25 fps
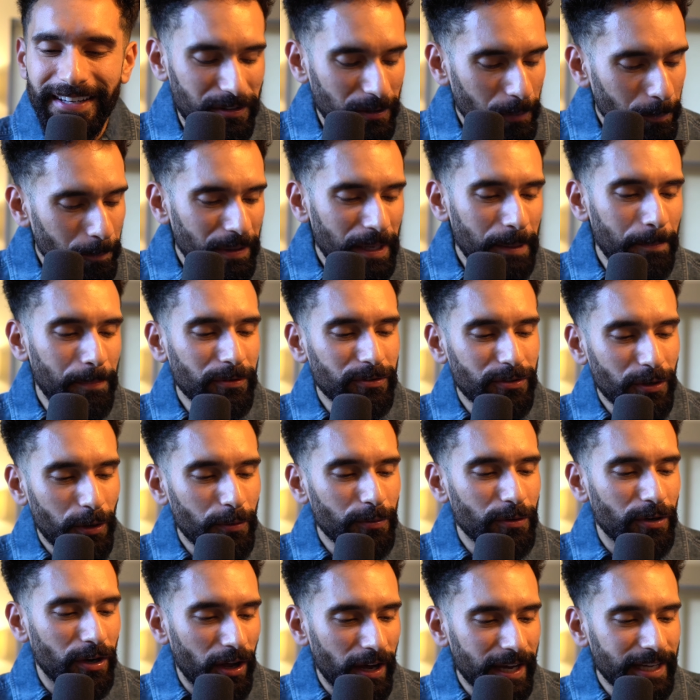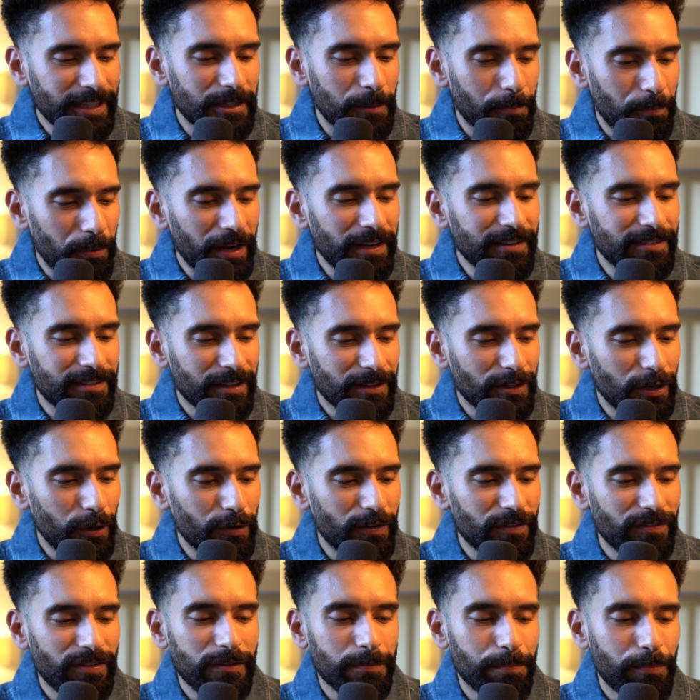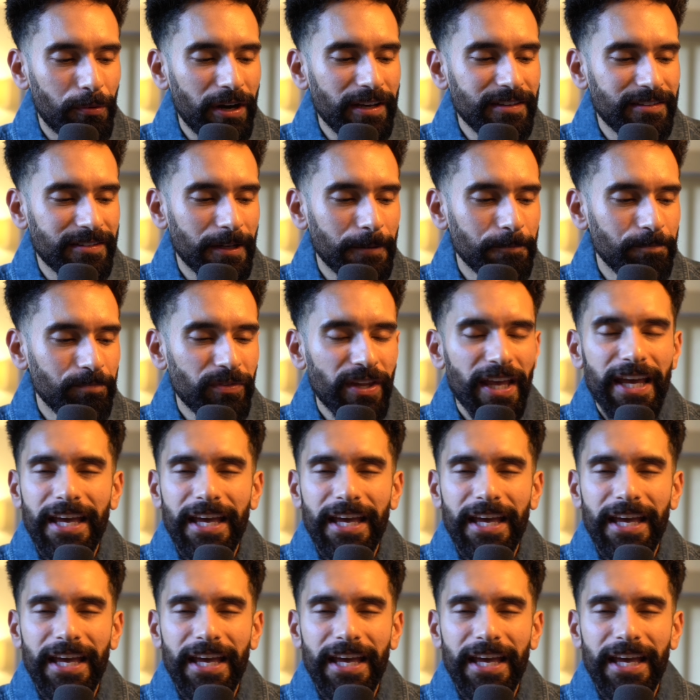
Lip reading: Some people don't like the bracelet, the look of this bracelet.